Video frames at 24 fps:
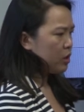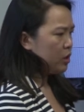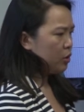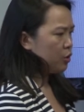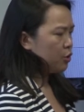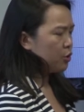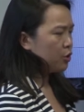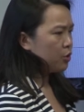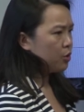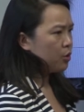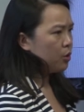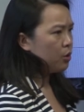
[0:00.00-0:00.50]

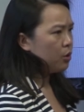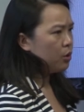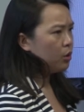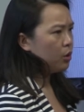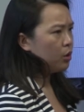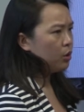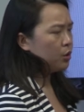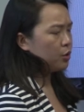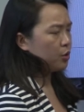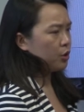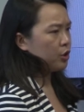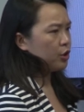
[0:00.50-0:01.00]

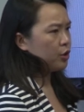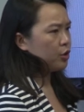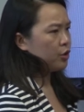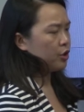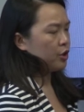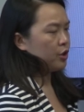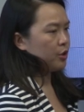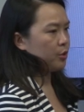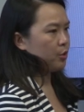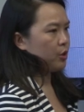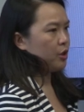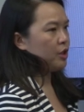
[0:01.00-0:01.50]
schools or
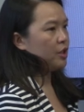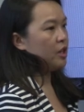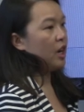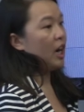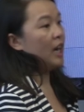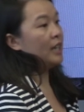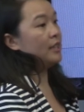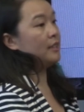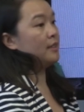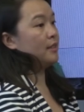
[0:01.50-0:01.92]
users who are not